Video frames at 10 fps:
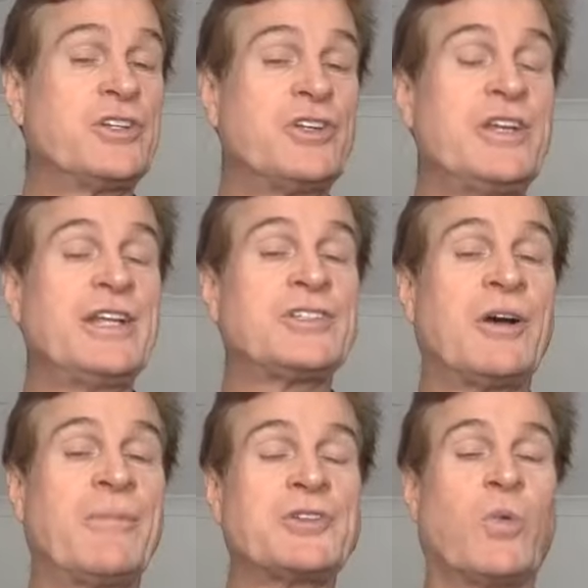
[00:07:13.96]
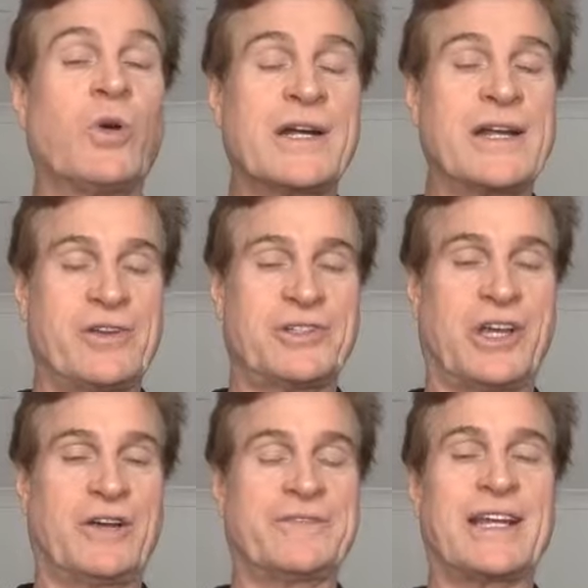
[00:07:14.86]
you did so much work on
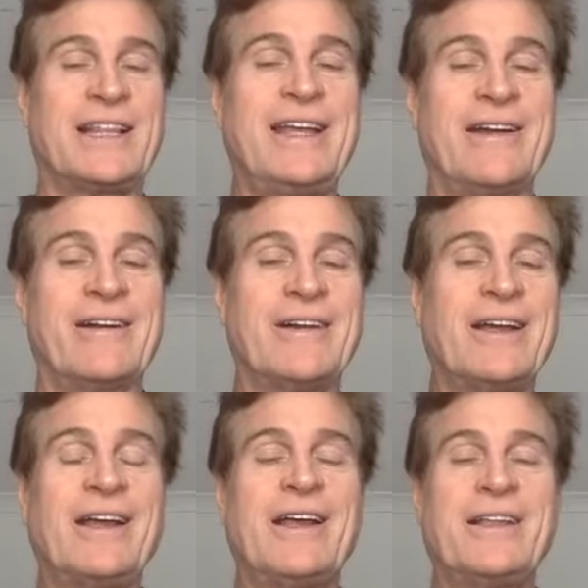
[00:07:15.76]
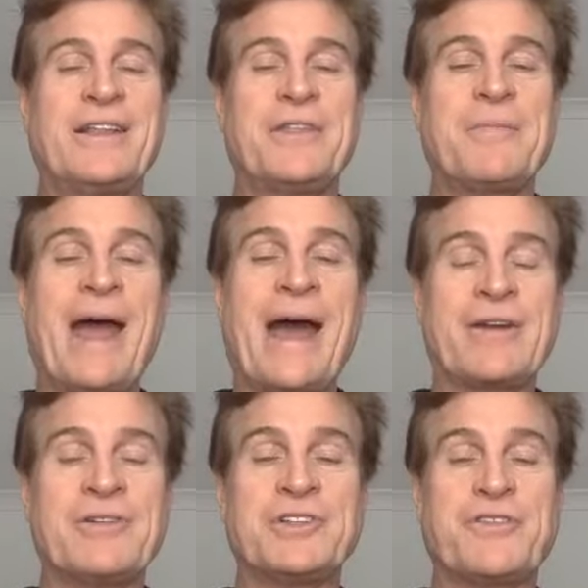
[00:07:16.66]
yourself to clear the
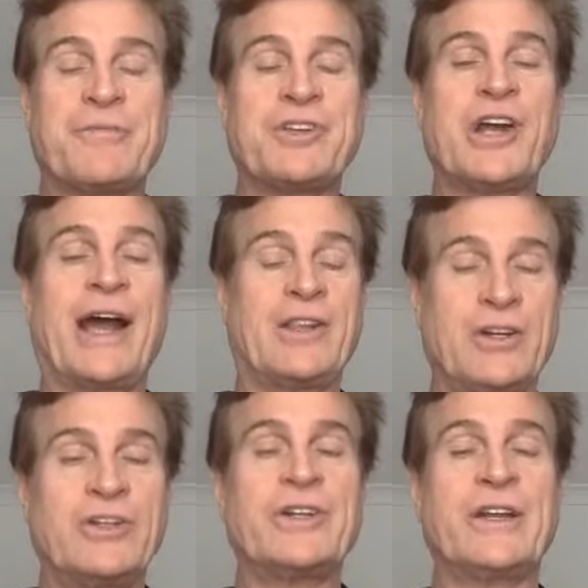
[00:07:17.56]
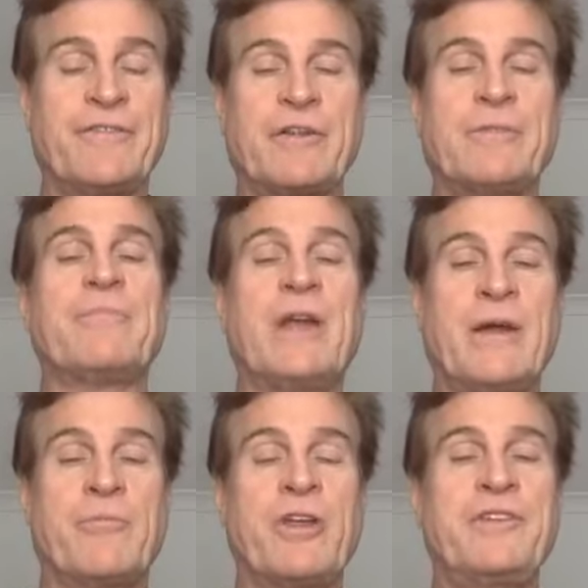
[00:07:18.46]
patterns from childhood and from
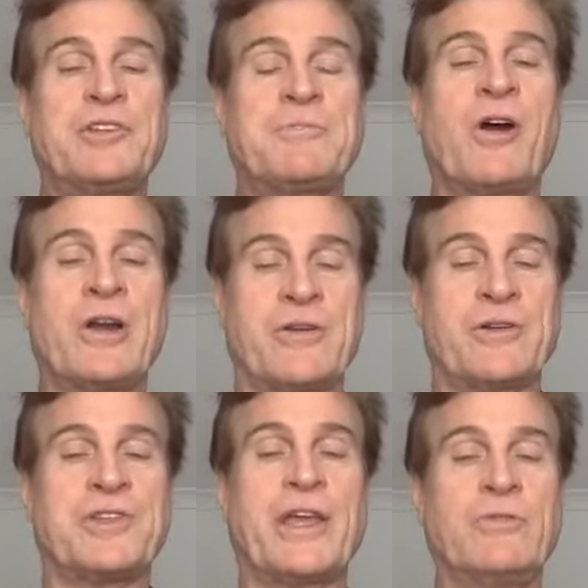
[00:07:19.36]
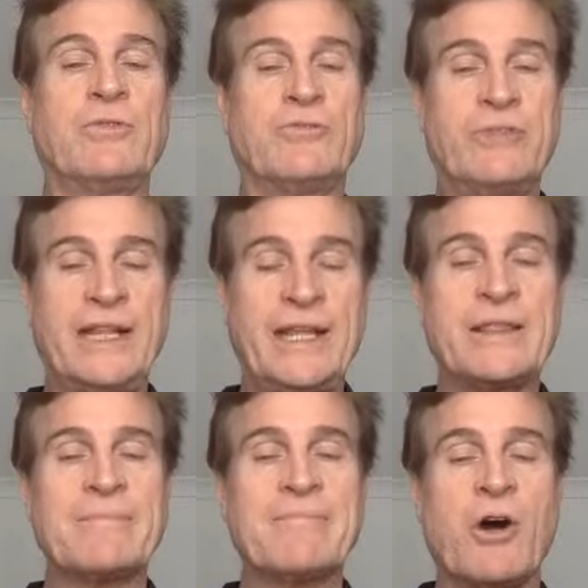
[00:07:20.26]
previous partners, that you were really in
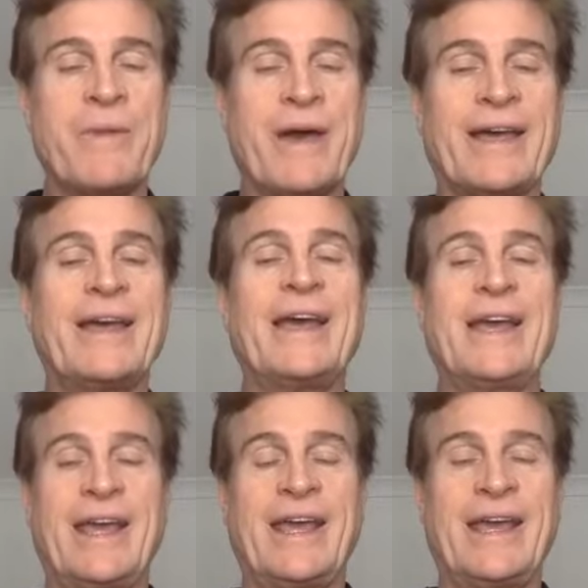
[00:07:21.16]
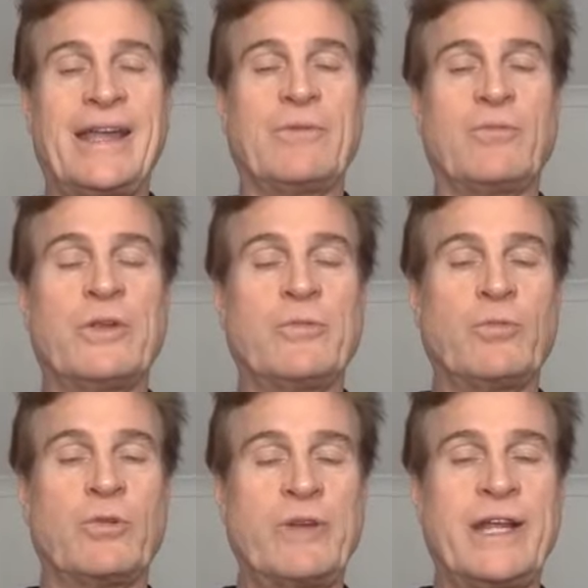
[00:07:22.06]
the moment. And when
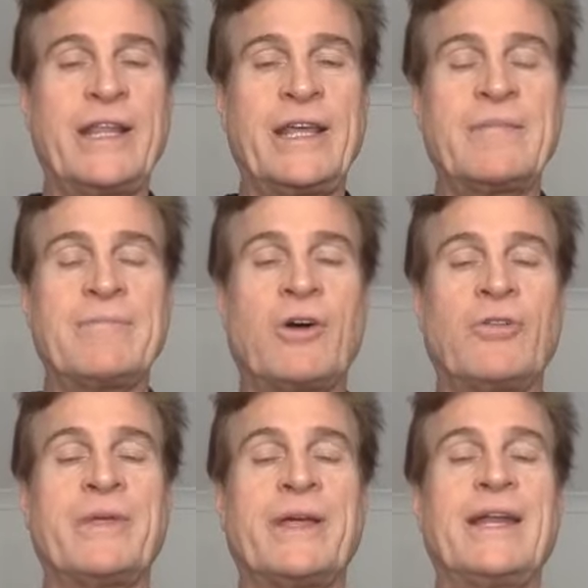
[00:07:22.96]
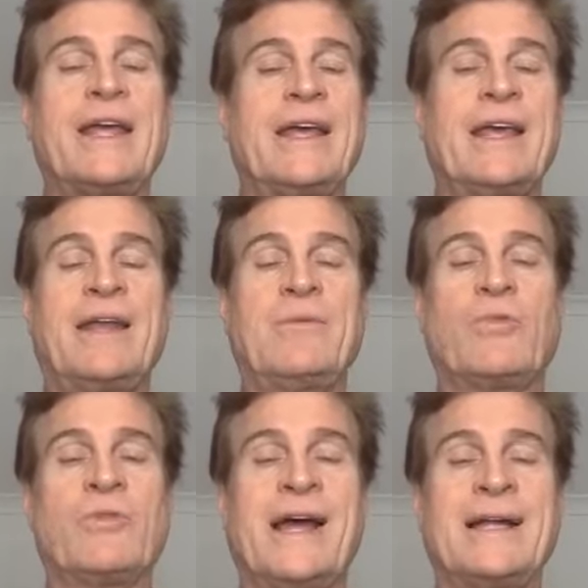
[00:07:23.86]
we're really in the moment and
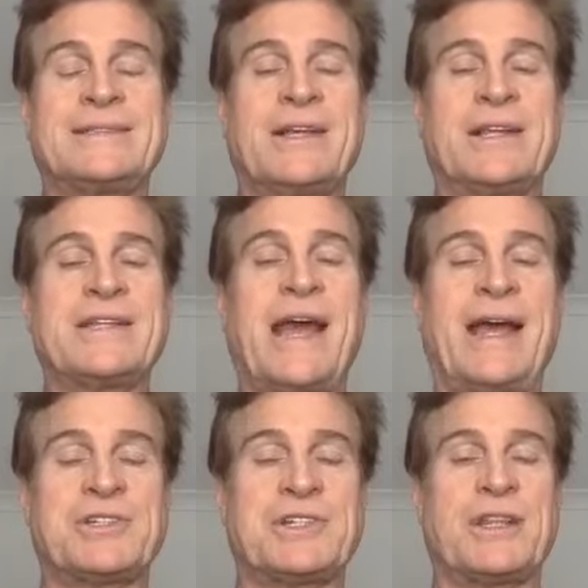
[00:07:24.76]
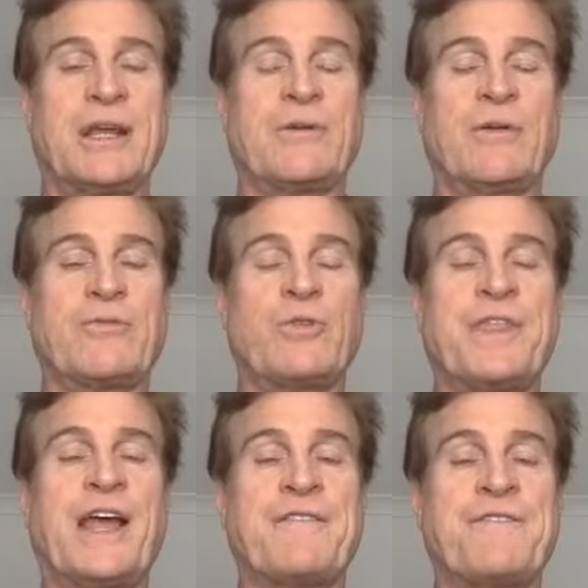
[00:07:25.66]
we're not still attached with
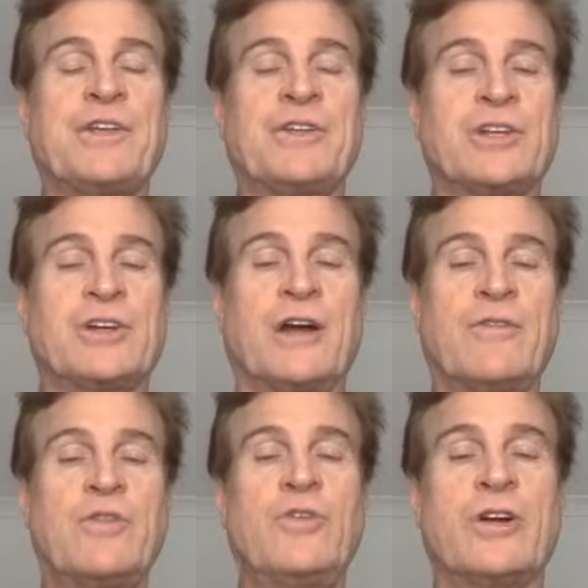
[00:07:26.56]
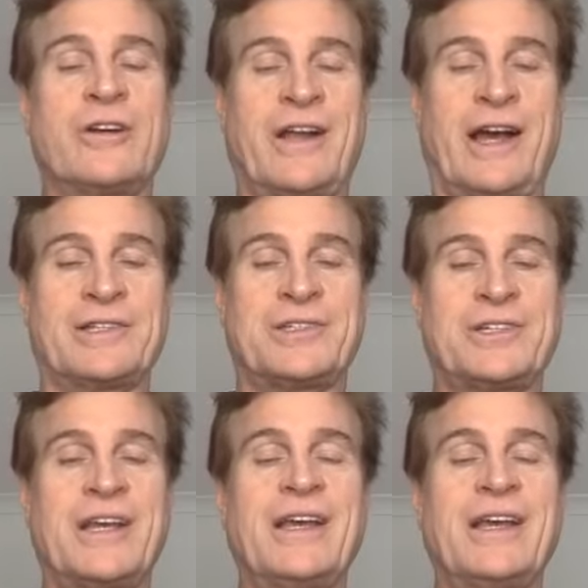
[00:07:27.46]
that filter of who hurt us,